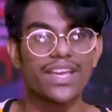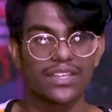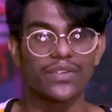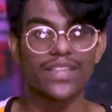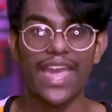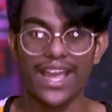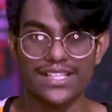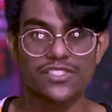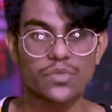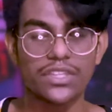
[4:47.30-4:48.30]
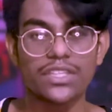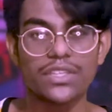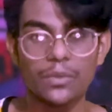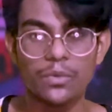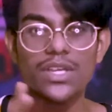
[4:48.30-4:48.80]
the access with
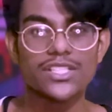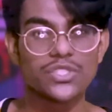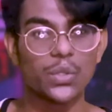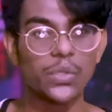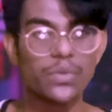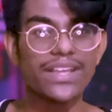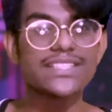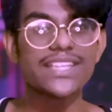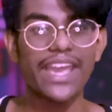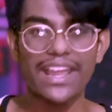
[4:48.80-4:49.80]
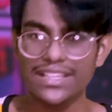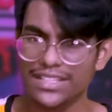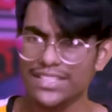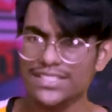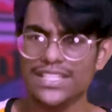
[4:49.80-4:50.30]
you, so you can share
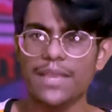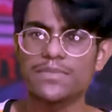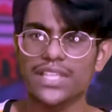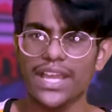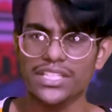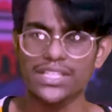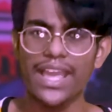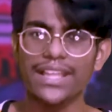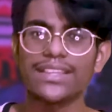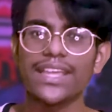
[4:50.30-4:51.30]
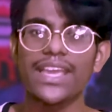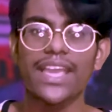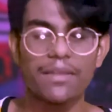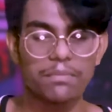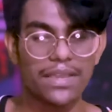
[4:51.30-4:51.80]
the same session and they
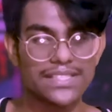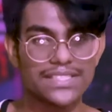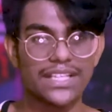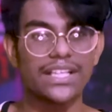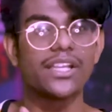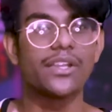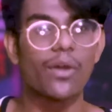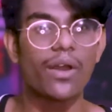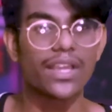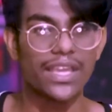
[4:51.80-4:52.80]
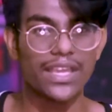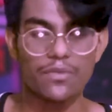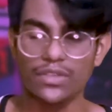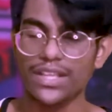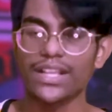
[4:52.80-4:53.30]
can basically log in
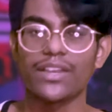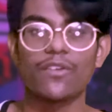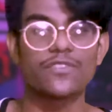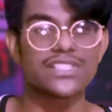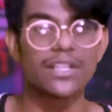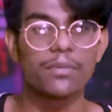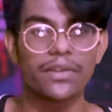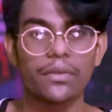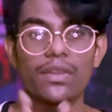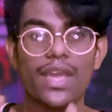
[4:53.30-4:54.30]
with a click of a single button,